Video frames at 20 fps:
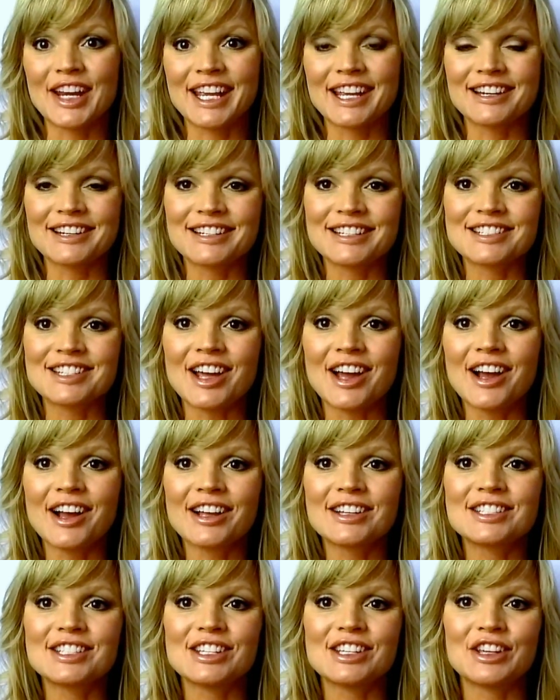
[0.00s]
here to
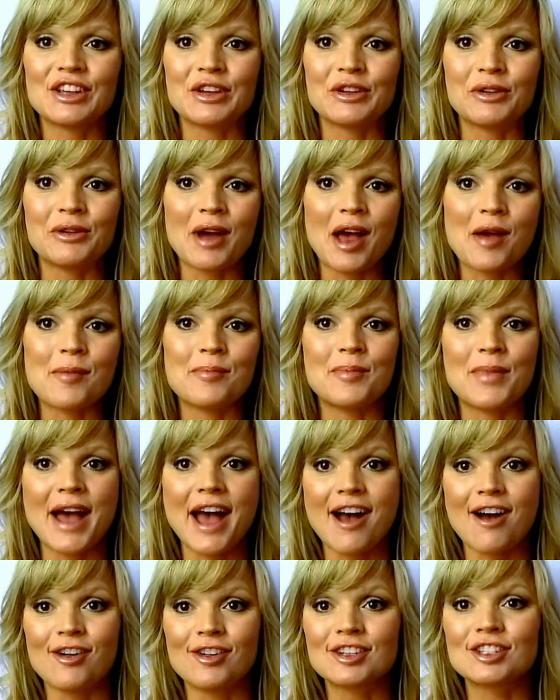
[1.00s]
talk to you
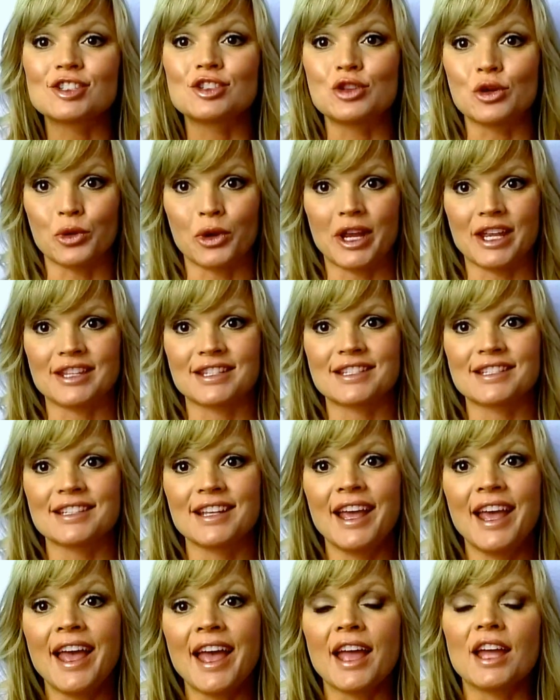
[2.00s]
about joints
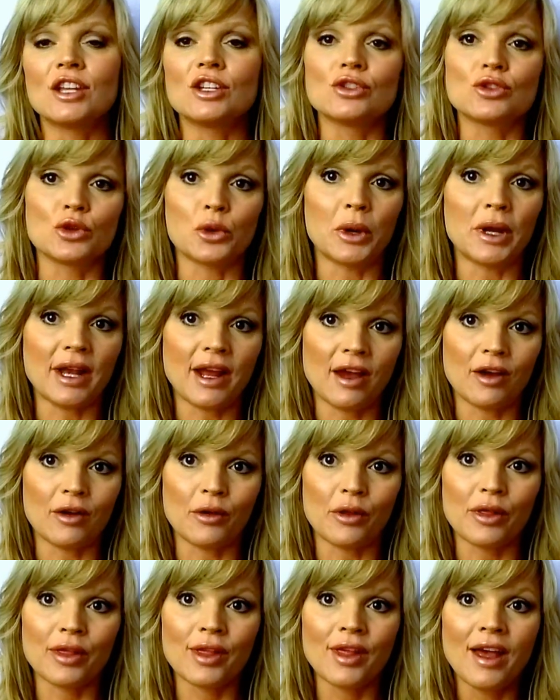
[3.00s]
and joint
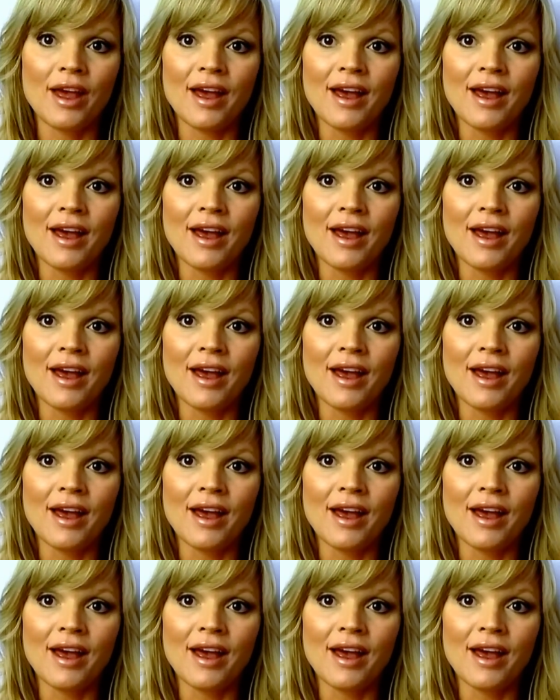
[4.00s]
health.